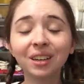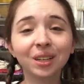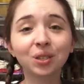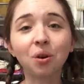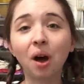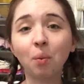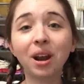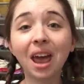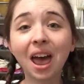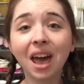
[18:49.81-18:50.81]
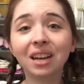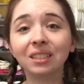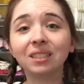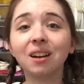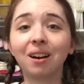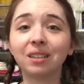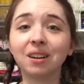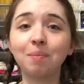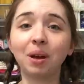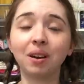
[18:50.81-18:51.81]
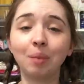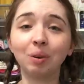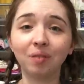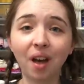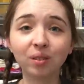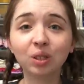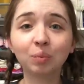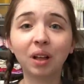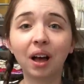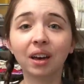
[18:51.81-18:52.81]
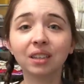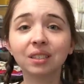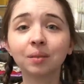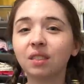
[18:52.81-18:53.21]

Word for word: So I went ahead and stocked up on a number of other supplies.